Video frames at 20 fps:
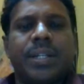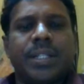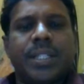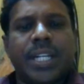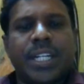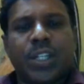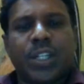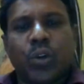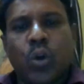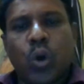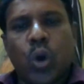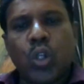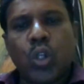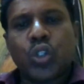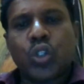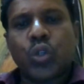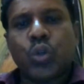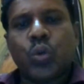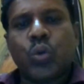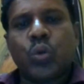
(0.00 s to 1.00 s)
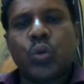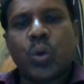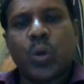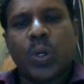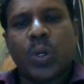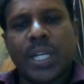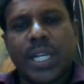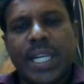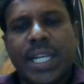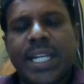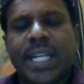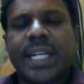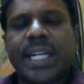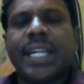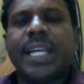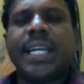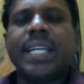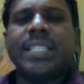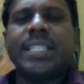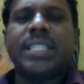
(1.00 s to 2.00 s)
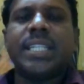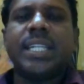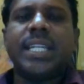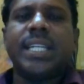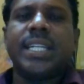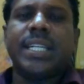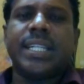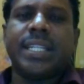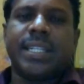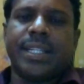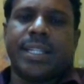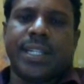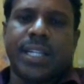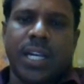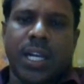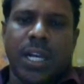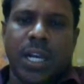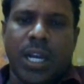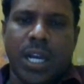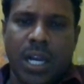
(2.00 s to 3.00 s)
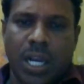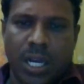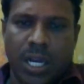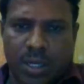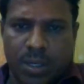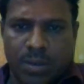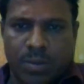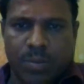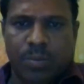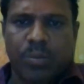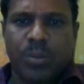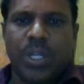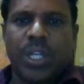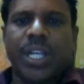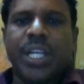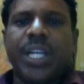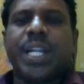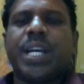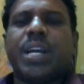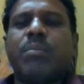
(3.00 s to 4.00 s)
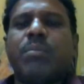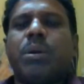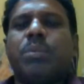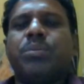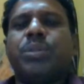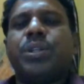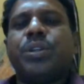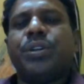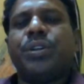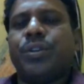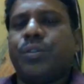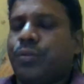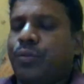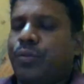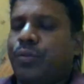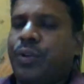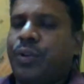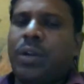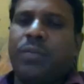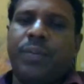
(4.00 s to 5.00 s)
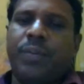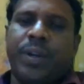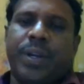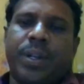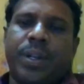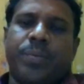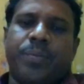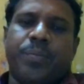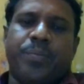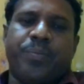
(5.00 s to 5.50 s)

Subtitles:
that goes to increase the income of the welfare.